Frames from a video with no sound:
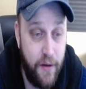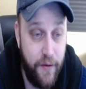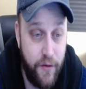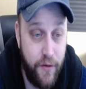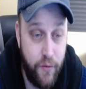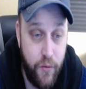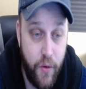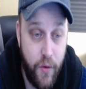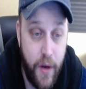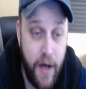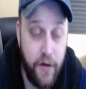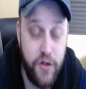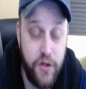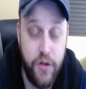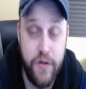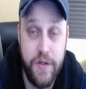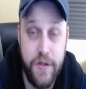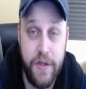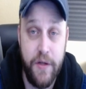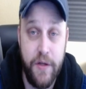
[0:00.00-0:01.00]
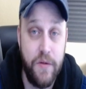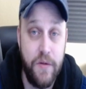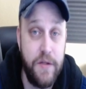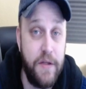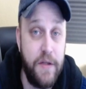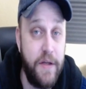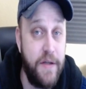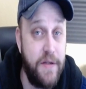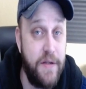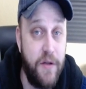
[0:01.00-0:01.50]
throughout your skills
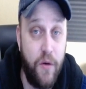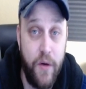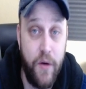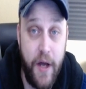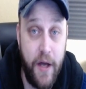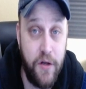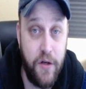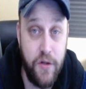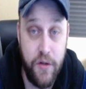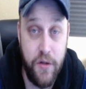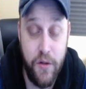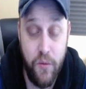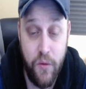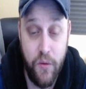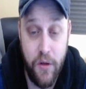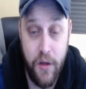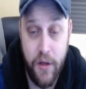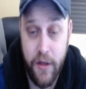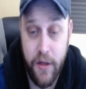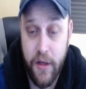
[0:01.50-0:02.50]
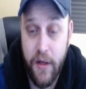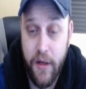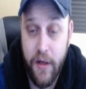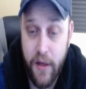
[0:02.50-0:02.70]
list don't actually work.